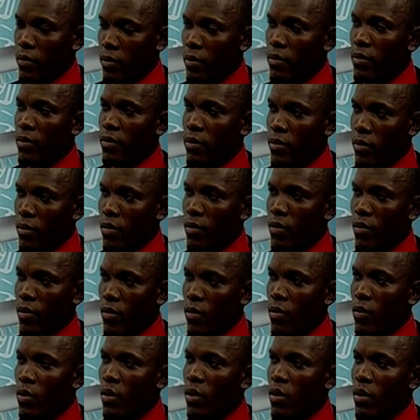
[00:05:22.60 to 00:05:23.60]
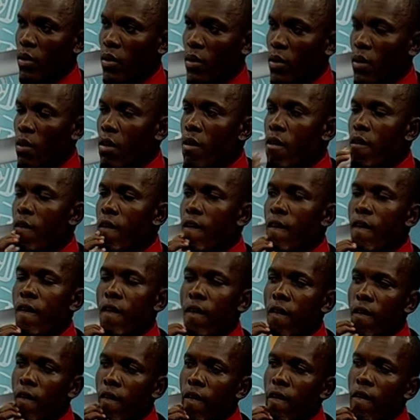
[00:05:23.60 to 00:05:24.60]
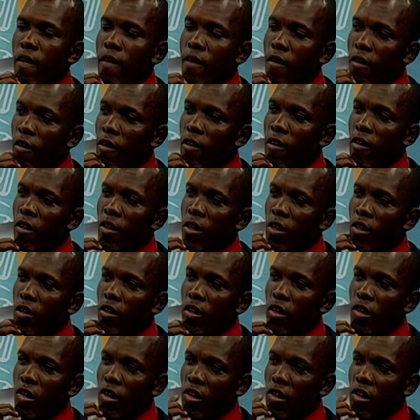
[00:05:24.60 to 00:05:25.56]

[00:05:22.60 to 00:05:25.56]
Tasteless. And that's why, of course, we have